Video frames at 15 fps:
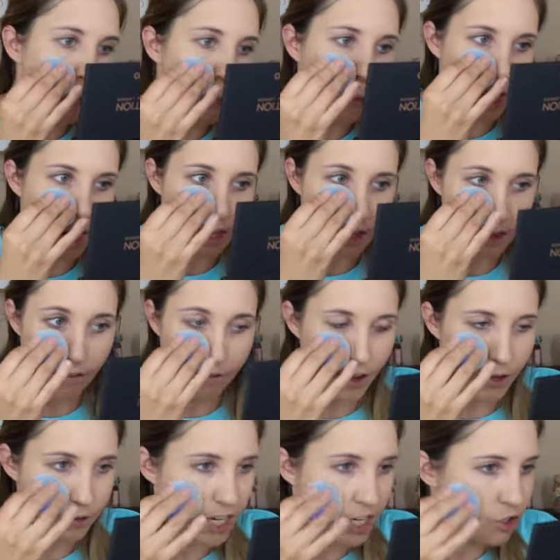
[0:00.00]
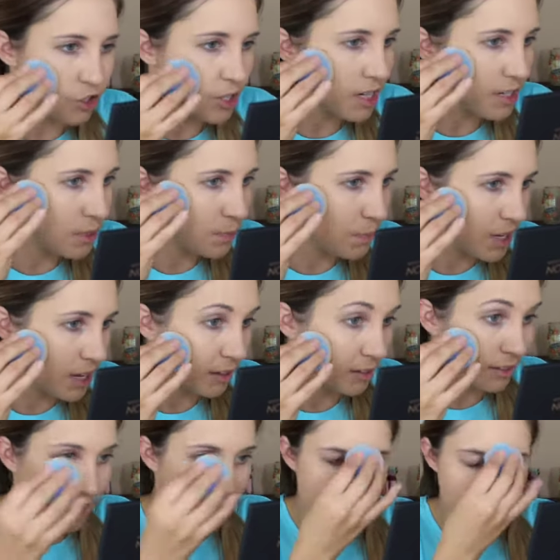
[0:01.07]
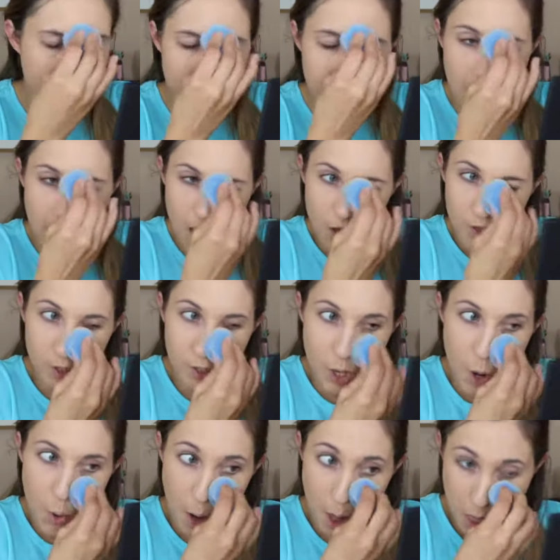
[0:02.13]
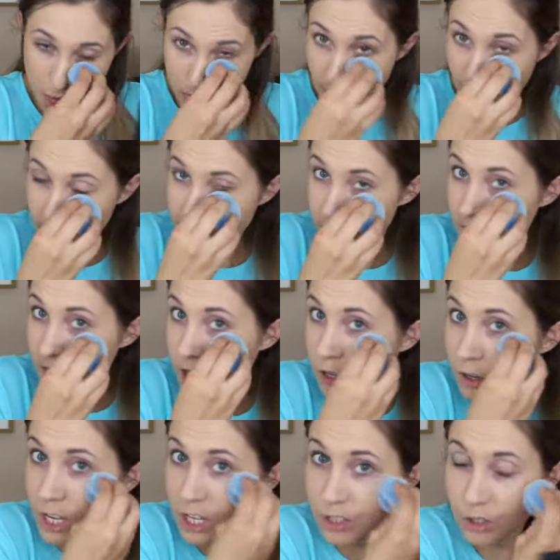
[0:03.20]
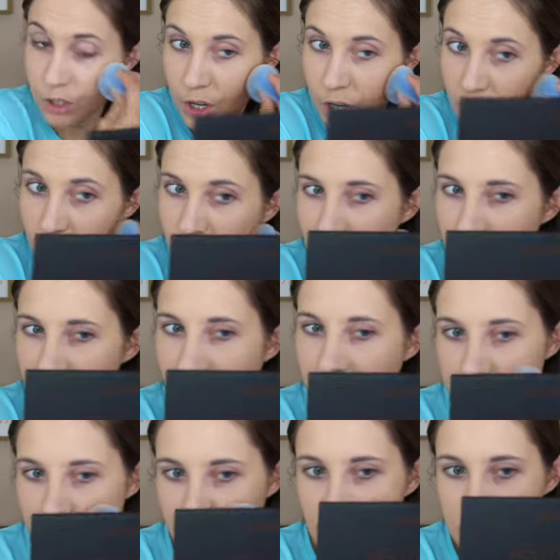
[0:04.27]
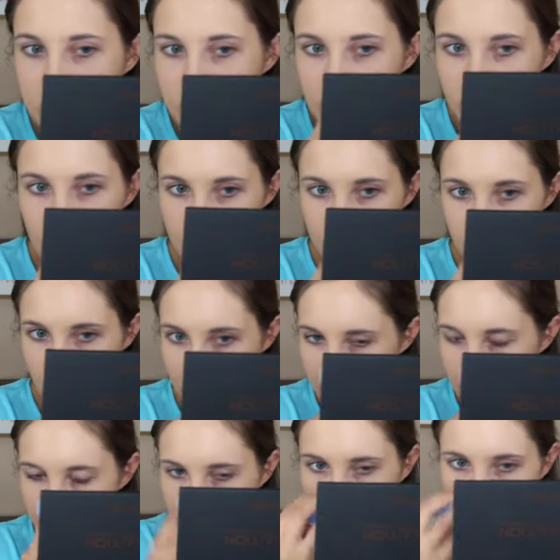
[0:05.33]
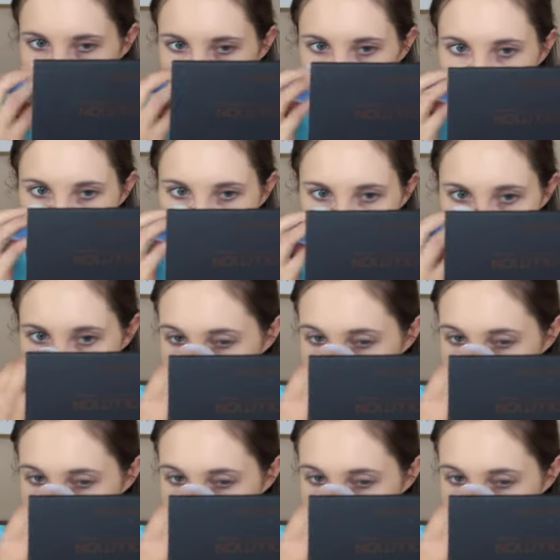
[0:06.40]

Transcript: the way that the foundation is being laid. So that's a little concerning for me as I continue to try to blend this